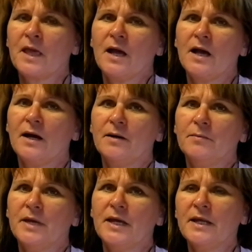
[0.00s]

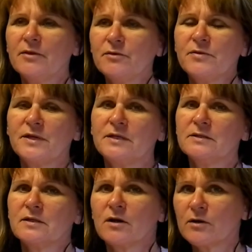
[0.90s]
And other things
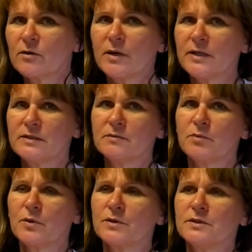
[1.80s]
that aren't quite as
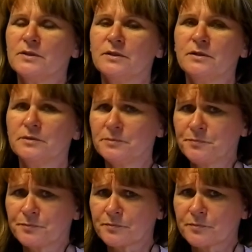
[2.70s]
important to you,
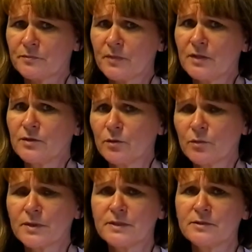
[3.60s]
don't
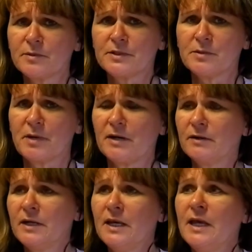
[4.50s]
worry so much about.
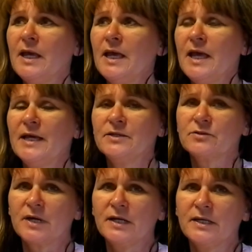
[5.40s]
And
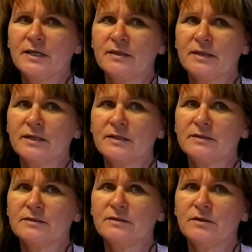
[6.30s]
try to get
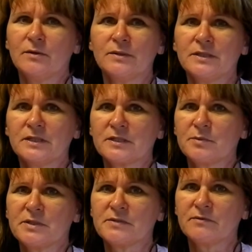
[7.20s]
things, as
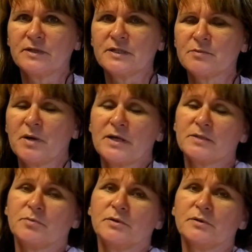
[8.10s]
inexpensively as
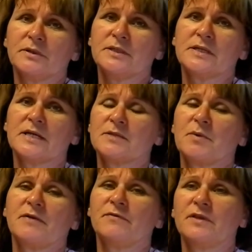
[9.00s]
possible, or at least that's
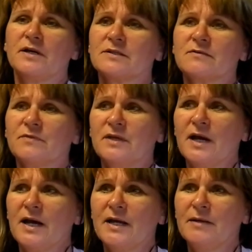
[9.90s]
my philosophy.
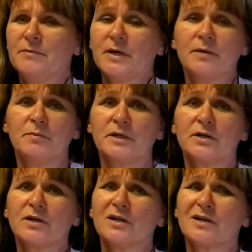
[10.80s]
I am not a big
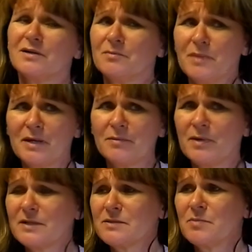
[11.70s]
cook. My
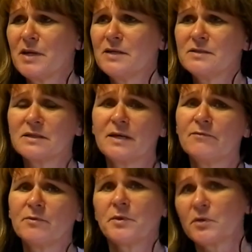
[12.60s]
pots and pans came
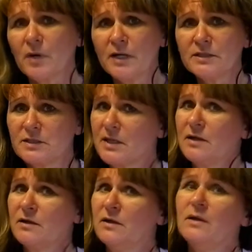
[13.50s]
from a garage sale.